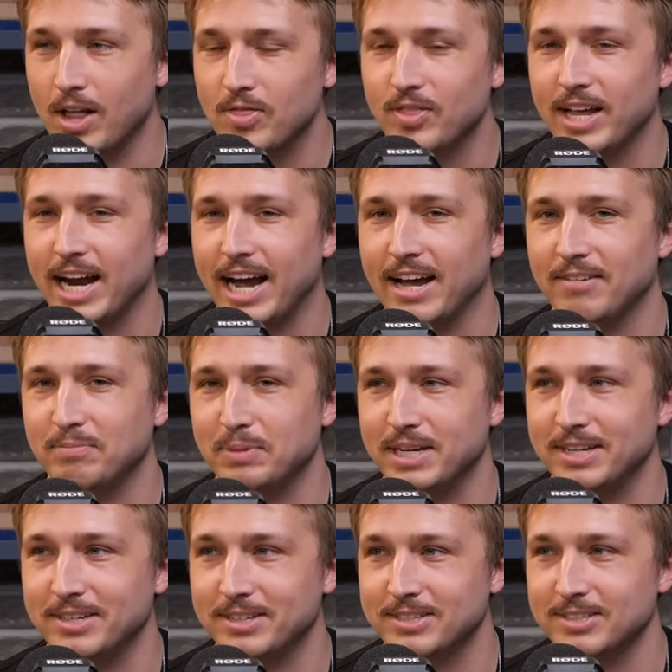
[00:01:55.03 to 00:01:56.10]
one that I have
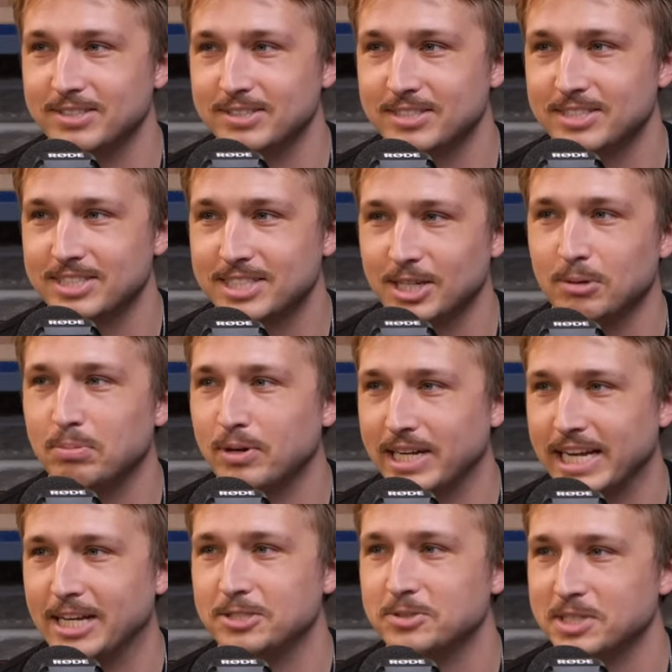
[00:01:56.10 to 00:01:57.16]
been still
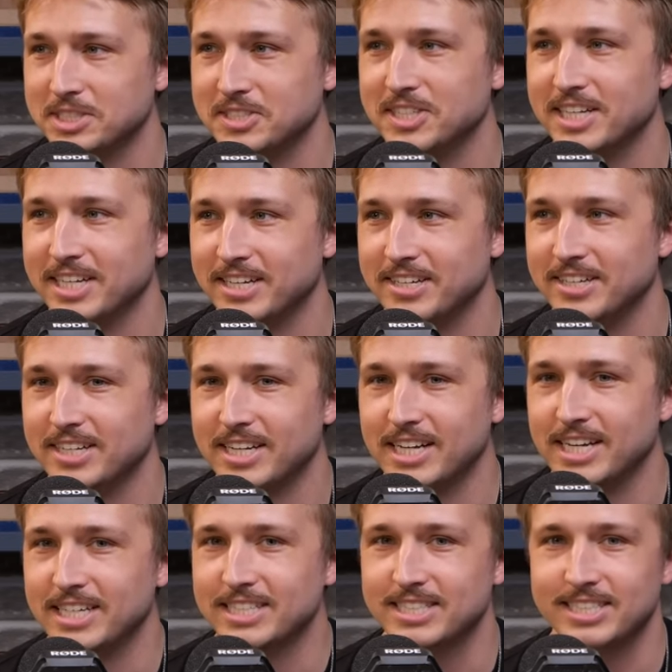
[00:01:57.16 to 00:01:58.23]
putting entries in
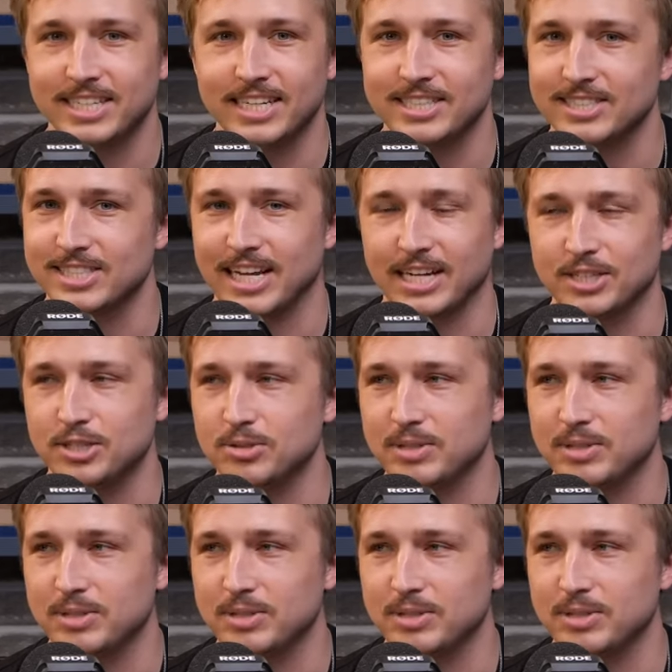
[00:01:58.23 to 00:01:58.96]
since like